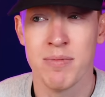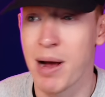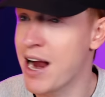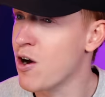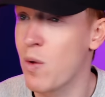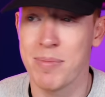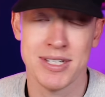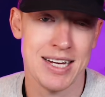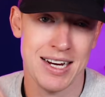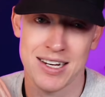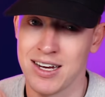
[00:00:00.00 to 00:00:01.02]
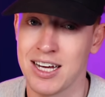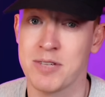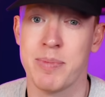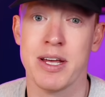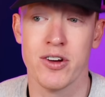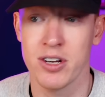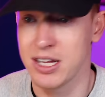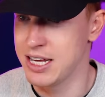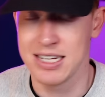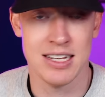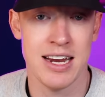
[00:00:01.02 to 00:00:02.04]
But Aaron Wan-Bissaka has been good.
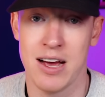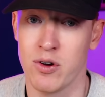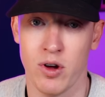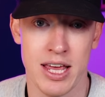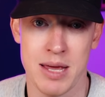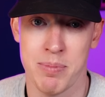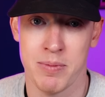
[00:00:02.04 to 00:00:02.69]
He's a nailed-on keep.